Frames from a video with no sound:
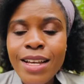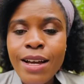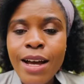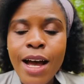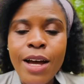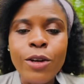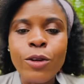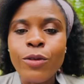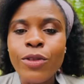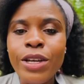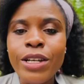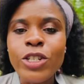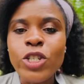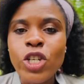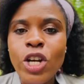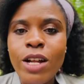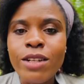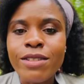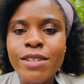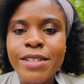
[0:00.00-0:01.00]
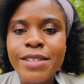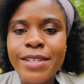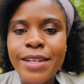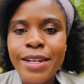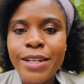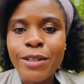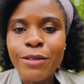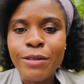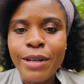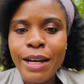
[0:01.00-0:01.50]
I don't think Charles is
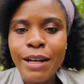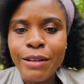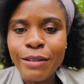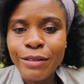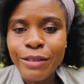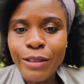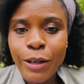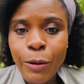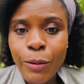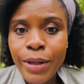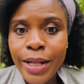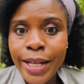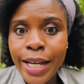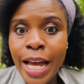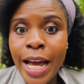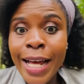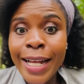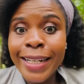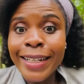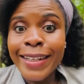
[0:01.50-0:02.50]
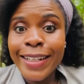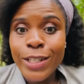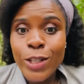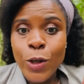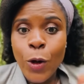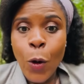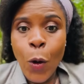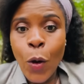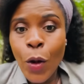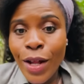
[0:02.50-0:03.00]
sitting around going like, let's
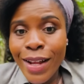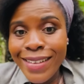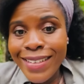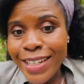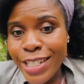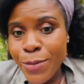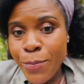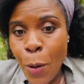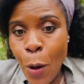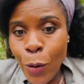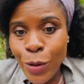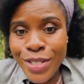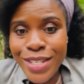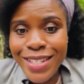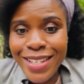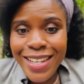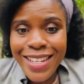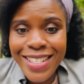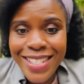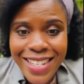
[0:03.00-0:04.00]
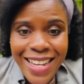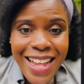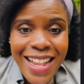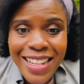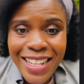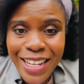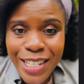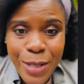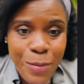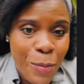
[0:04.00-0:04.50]
go, let's post this,
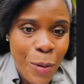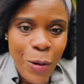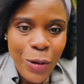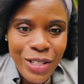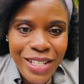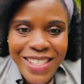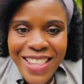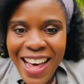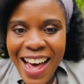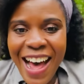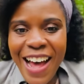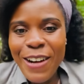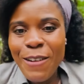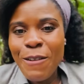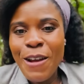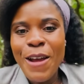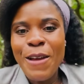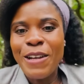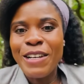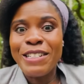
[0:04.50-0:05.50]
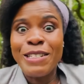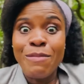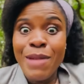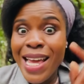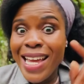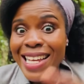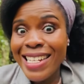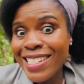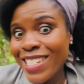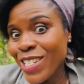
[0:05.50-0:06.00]
let's post that, right? Because
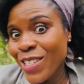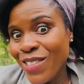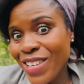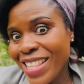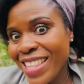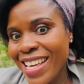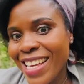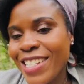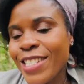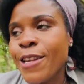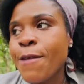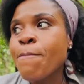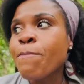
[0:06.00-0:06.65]
Meghan's doing this.